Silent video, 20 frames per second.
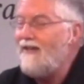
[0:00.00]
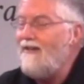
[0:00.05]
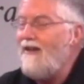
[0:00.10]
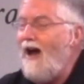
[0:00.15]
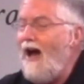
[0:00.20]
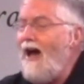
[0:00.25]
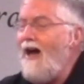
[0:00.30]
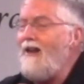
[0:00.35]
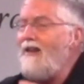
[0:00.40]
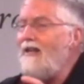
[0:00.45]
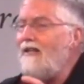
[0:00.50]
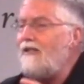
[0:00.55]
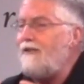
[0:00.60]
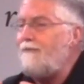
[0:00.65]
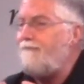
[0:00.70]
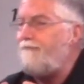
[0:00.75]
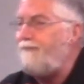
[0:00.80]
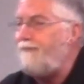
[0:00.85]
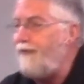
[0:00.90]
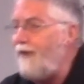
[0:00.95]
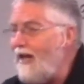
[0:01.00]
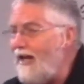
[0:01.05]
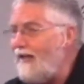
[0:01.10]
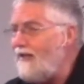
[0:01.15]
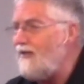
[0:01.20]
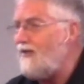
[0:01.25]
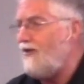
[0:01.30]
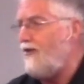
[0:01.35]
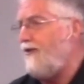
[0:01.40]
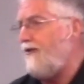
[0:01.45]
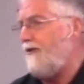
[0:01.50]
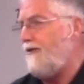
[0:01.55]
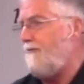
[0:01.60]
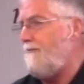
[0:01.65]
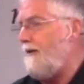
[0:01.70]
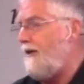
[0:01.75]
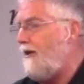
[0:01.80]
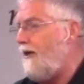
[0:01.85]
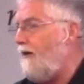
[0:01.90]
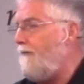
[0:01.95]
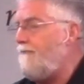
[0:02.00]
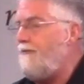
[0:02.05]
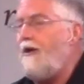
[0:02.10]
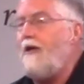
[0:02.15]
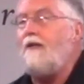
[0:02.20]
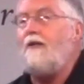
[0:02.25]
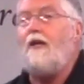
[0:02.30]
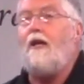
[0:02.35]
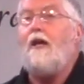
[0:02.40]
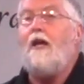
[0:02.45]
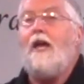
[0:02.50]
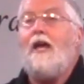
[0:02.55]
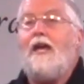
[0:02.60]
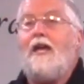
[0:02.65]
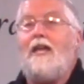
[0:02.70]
God has blessed her to become pregnant.